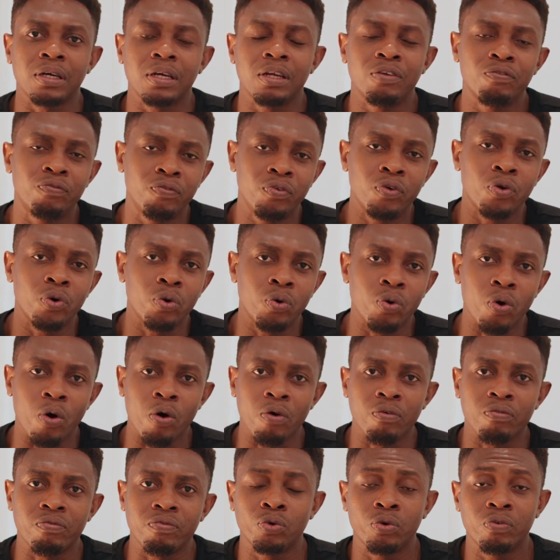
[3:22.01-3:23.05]
inflow
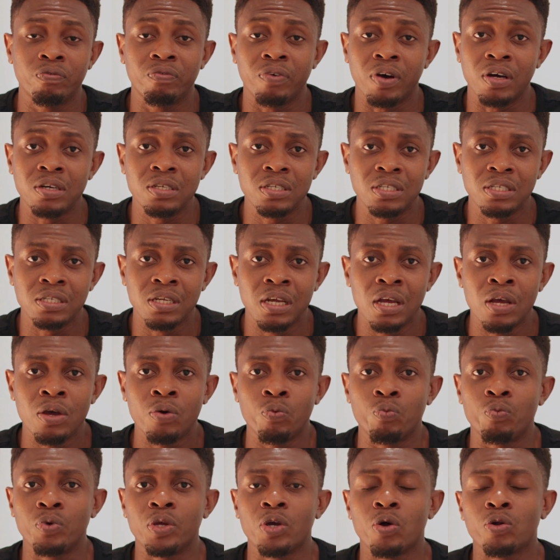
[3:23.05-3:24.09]
of good funds,
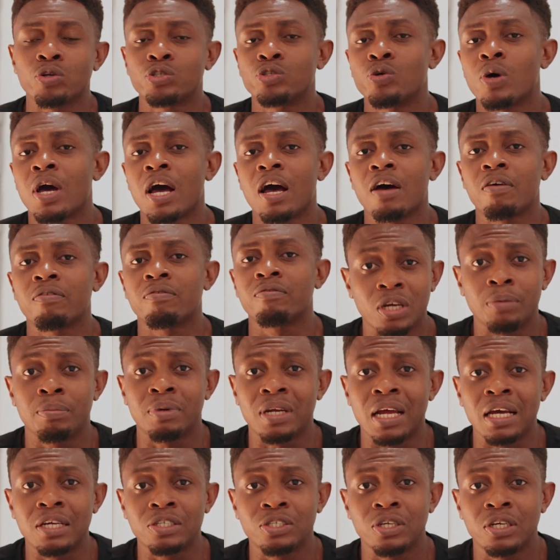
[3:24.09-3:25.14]
we also have
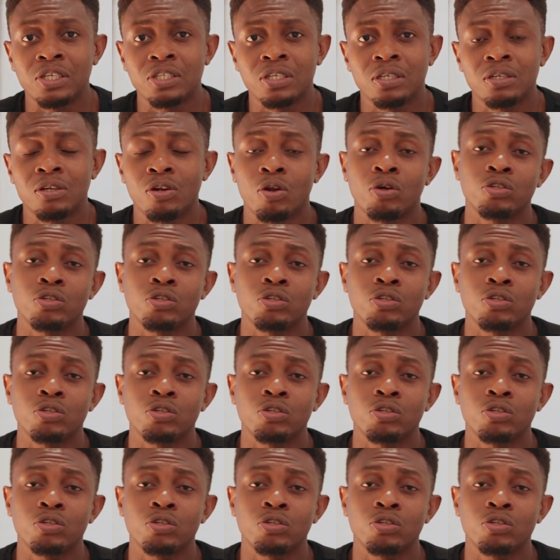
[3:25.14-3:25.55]
urbanization.